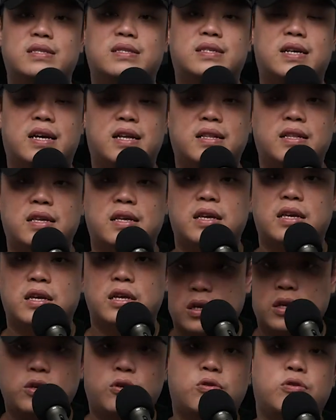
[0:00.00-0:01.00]
done,
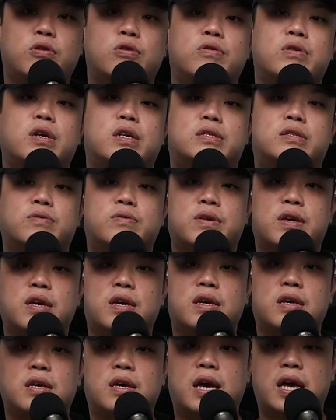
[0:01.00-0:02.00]
you know it's okay,